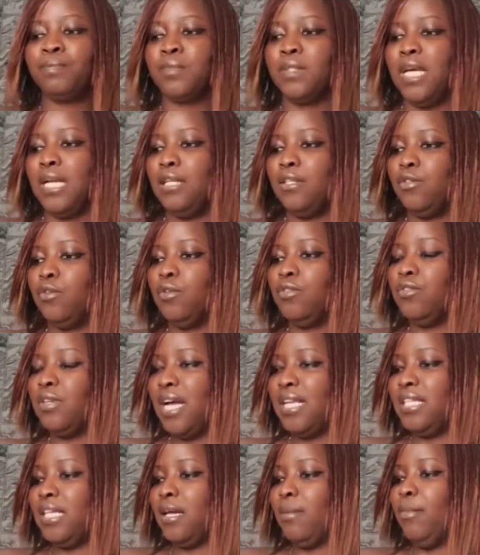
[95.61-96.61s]
That is so
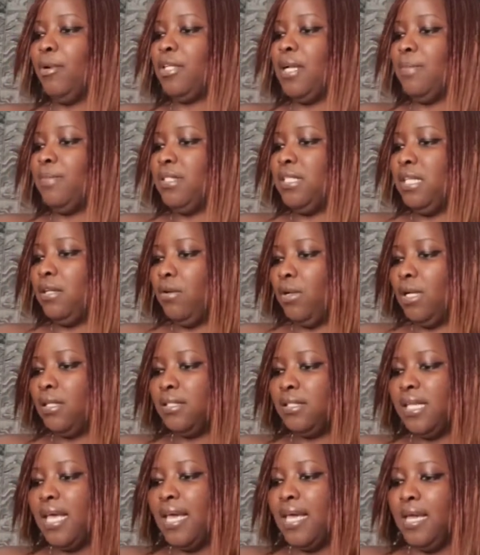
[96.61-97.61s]
tragic, but I'm still going to
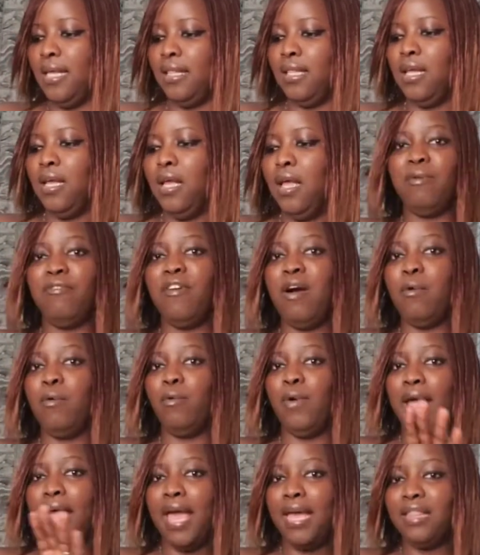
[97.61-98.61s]
say it. Before I
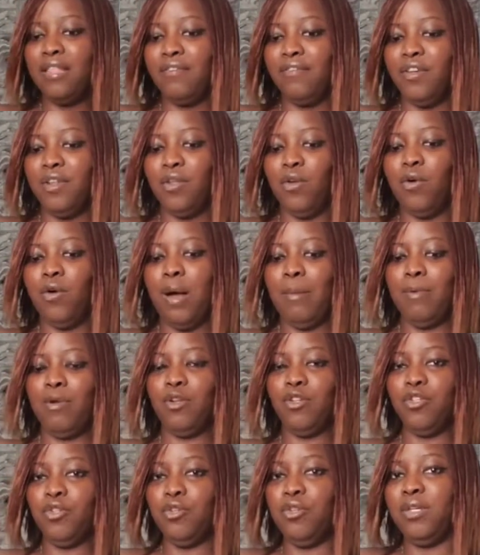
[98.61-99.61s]
will end the video, I'm
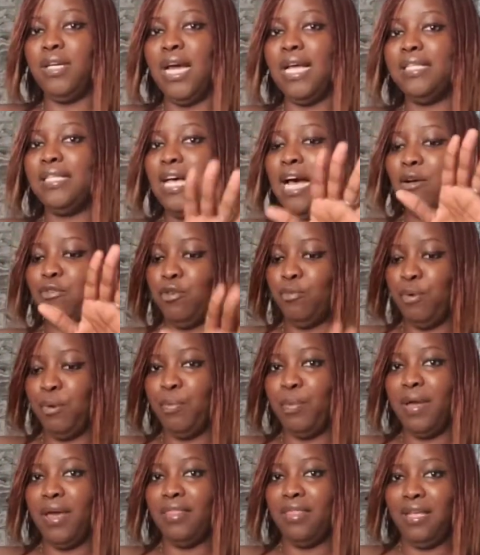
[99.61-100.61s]
going to show you guys how to
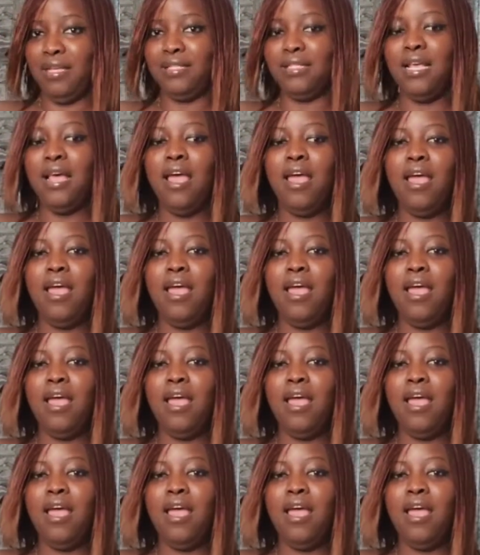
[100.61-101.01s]
prepare this.